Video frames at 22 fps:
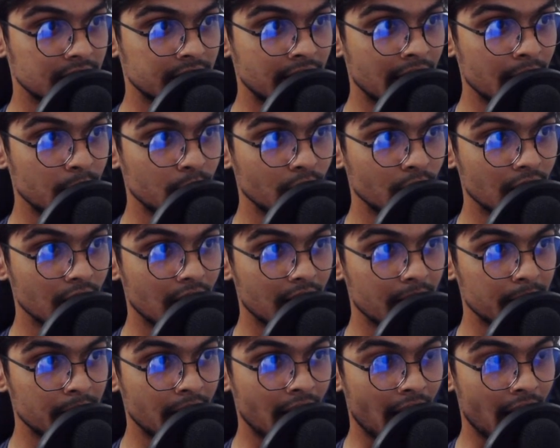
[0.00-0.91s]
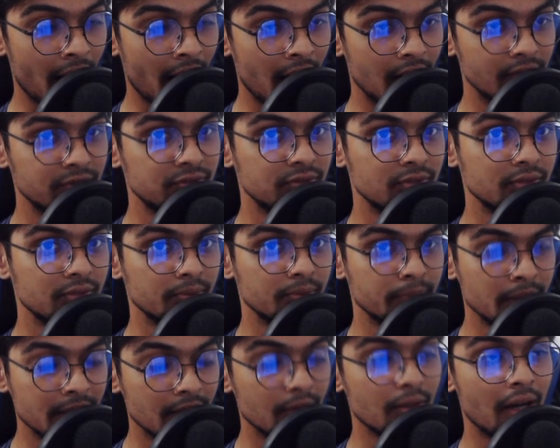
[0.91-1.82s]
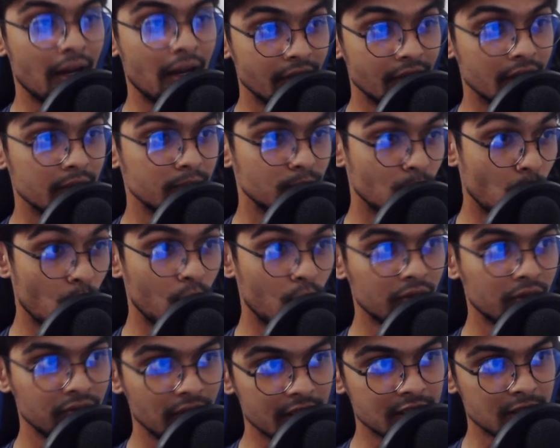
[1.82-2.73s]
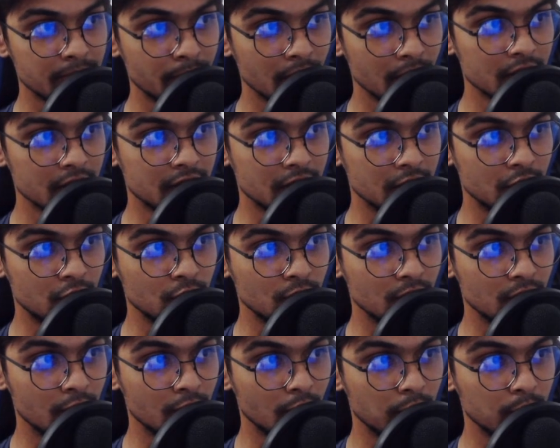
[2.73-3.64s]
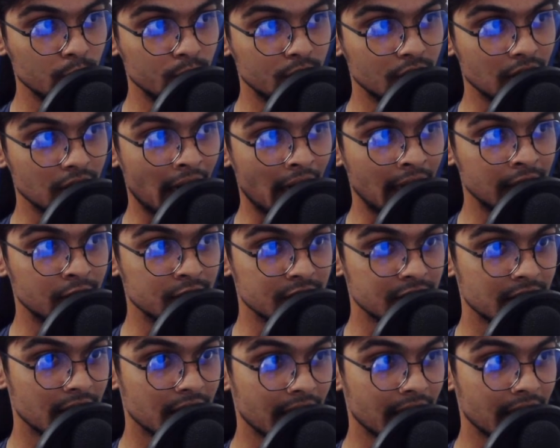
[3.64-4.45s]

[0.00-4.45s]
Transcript: they will having more flexibility to include either